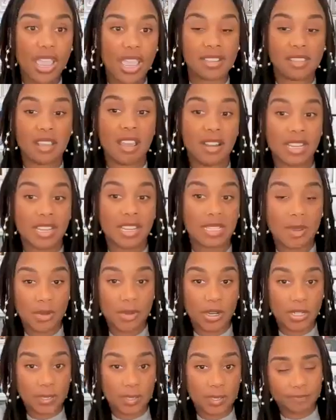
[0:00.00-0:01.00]
the audience
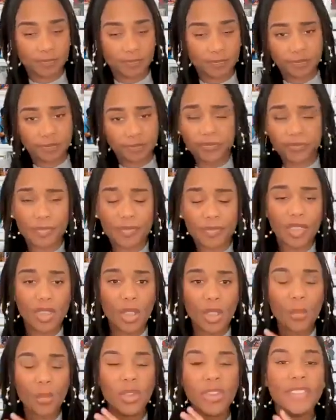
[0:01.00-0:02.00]
members,
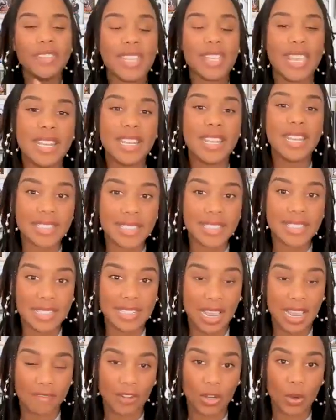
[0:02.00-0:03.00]
we've set aside
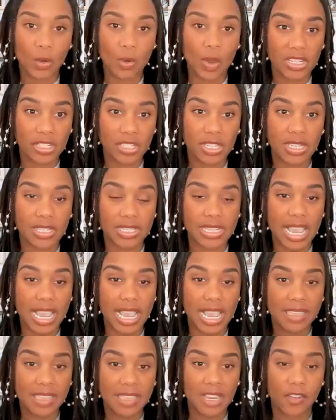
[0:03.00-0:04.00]
time for questions
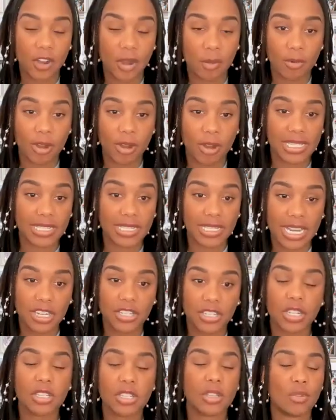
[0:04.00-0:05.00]
at the end of our
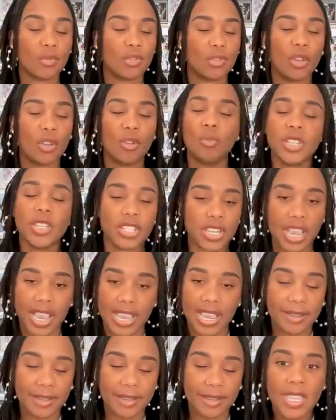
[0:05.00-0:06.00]
presentation, so don't be
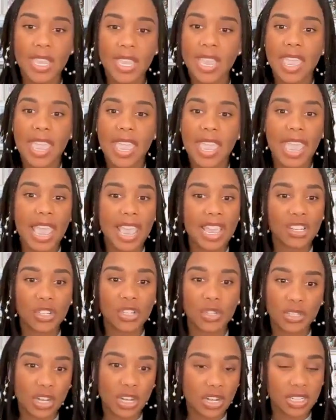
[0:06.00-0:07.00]
shy. As
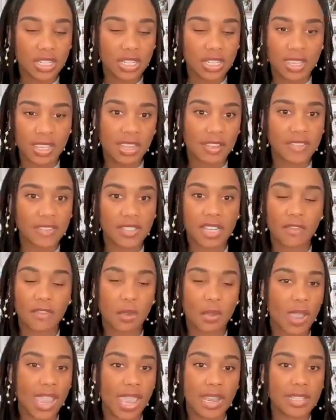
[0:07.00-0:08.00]
you start to think of stuff,
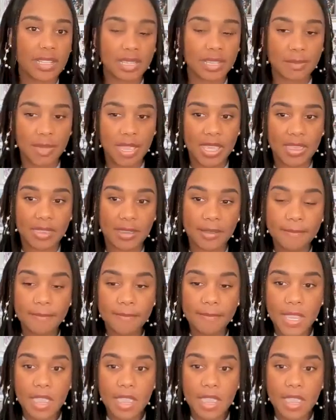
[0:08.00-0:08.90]
go ahead and submit them.